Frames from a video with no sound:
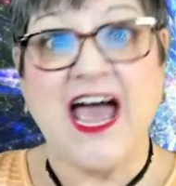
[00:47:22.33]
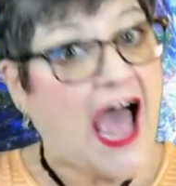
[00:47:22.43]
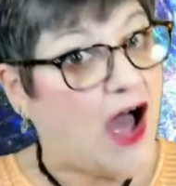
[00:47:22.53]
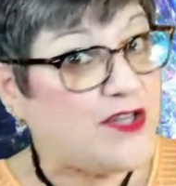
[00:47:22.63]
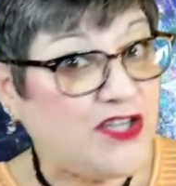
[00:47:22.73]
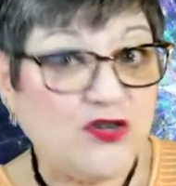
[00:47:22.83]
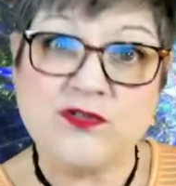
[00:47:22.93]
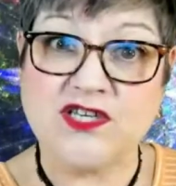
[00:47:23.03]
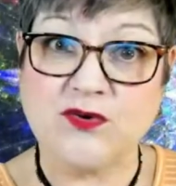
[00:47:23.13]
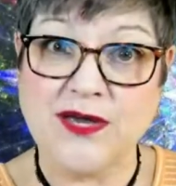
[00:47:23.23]
How do you
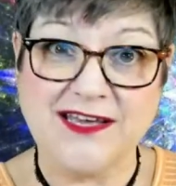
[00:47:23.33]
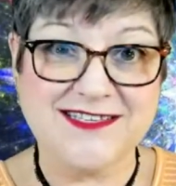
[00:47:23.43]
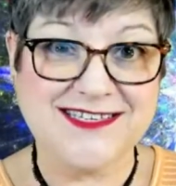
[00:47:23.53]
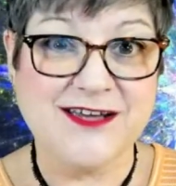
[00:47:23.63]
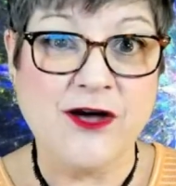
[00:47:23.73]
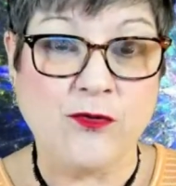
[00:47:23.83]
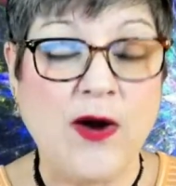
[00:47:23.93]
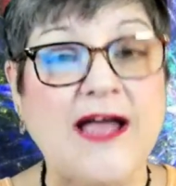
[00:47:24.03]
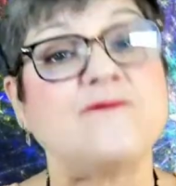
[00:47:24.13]
do it? Right.